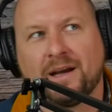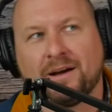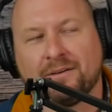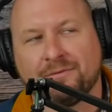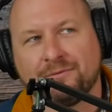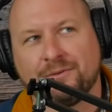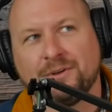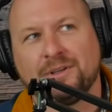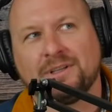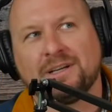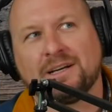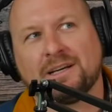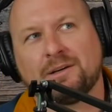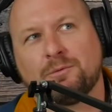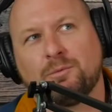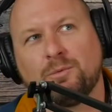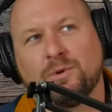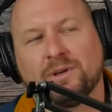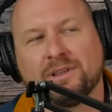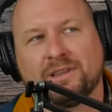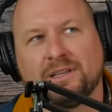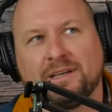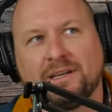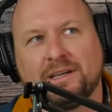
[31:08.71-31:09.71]
I feel like
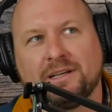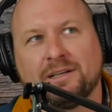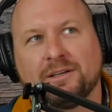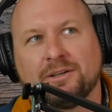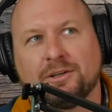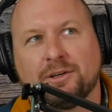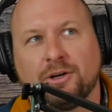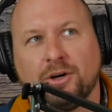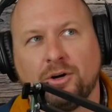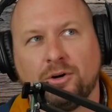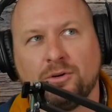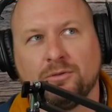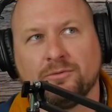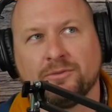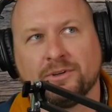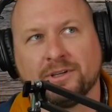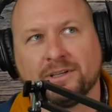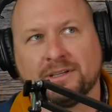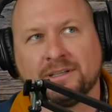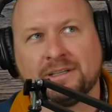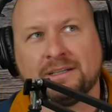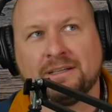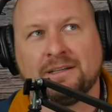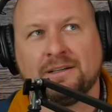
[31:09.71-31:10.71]
within
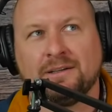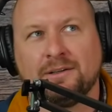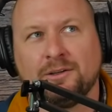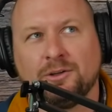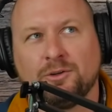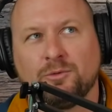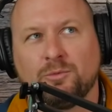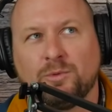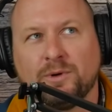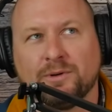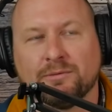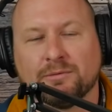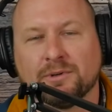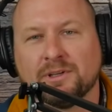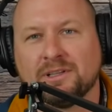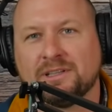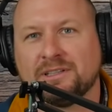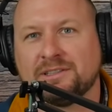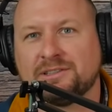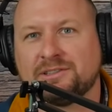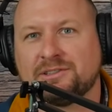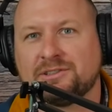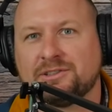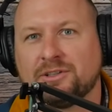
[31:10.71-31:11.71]
COVID, we
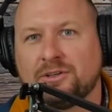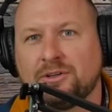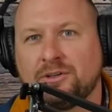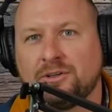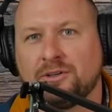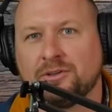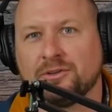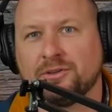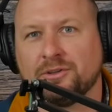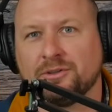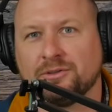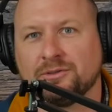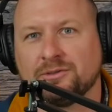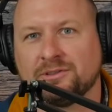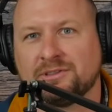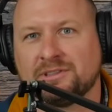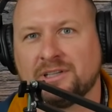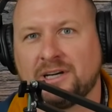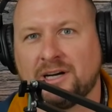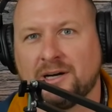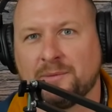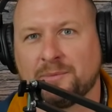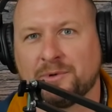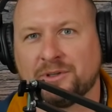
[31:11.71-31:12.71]
really saw
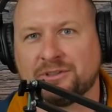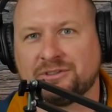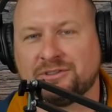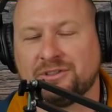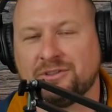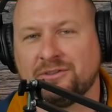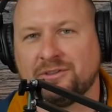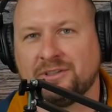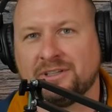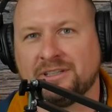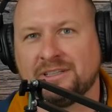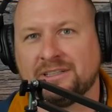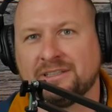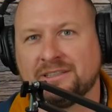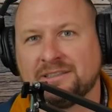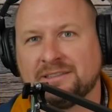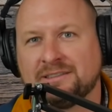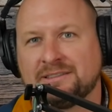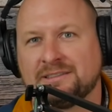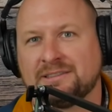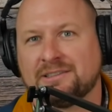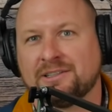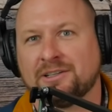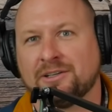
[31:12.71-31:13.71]
those
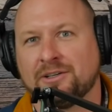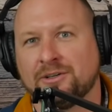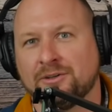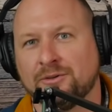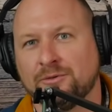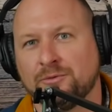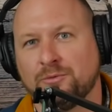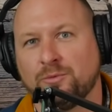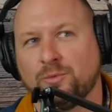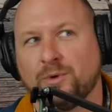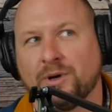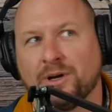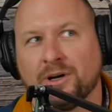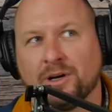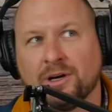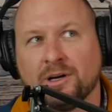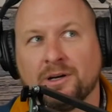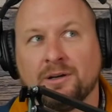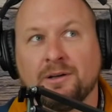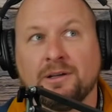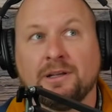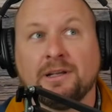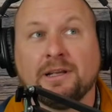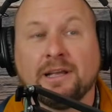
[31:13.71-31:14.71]
opportunities, though,
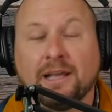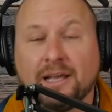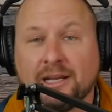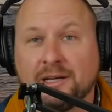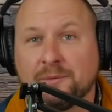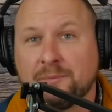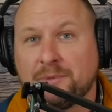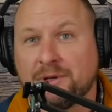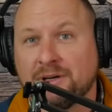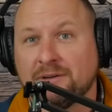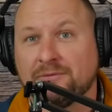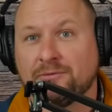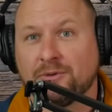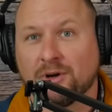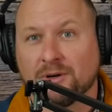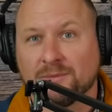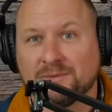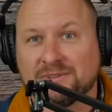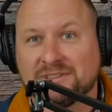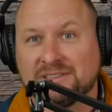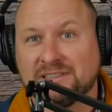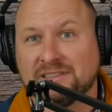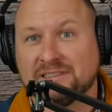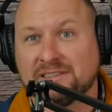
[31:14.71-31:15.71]
where independent
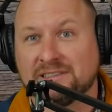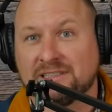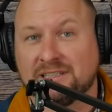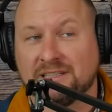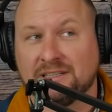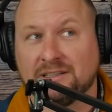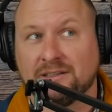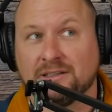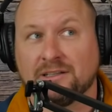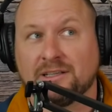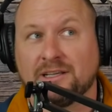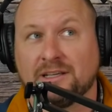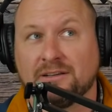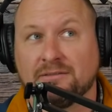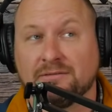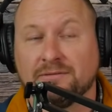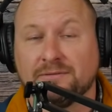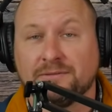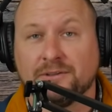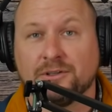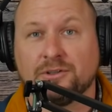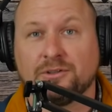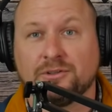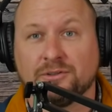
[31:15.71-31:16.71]
pharmacies can can
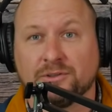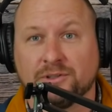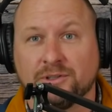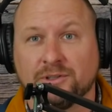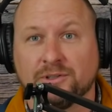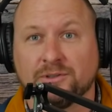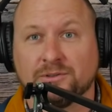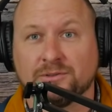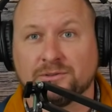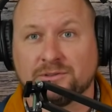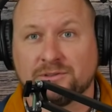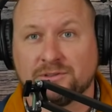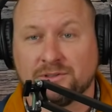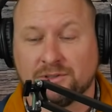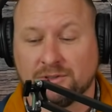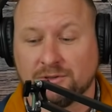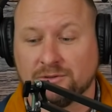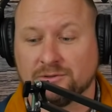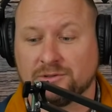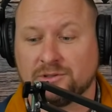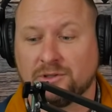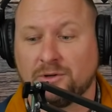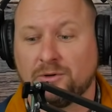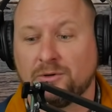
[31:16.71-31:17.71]
fill those
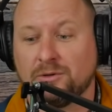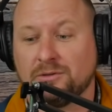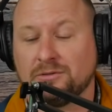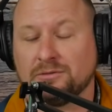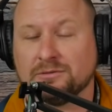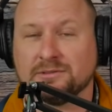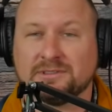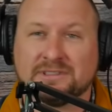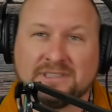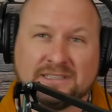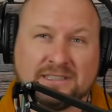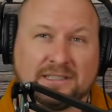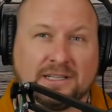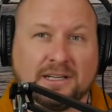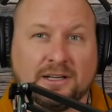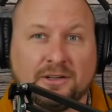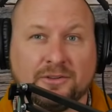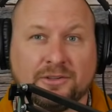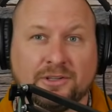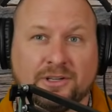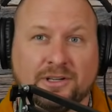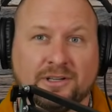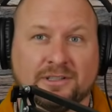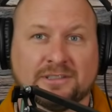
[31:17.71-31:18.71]
those holes in the
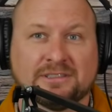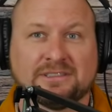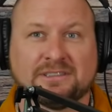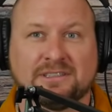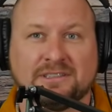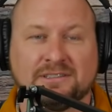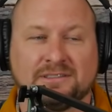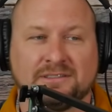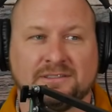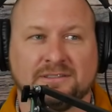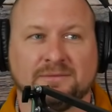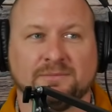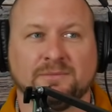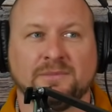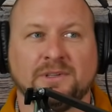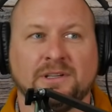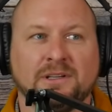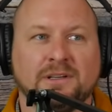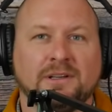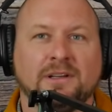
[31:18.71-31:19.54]
healthcare system.